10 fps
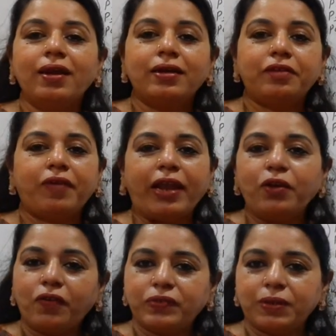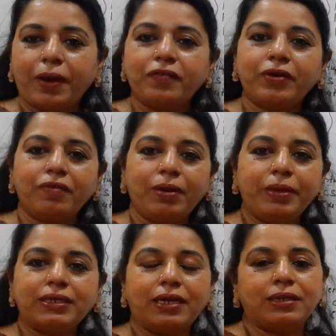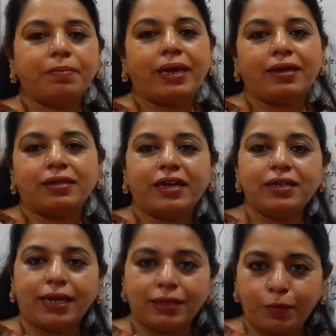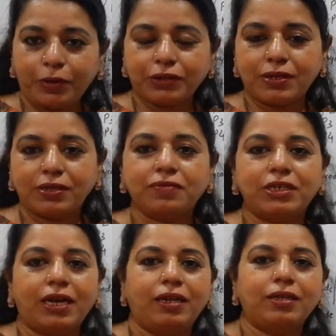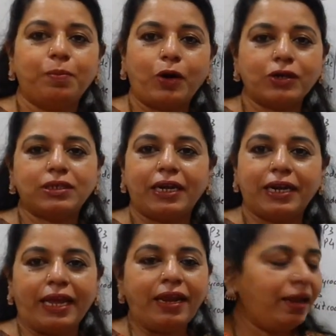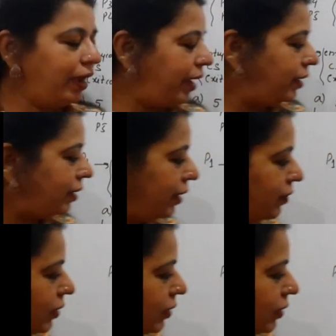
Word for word: the value of semaphore will be such a manner that the other processes which are in the block state can enter into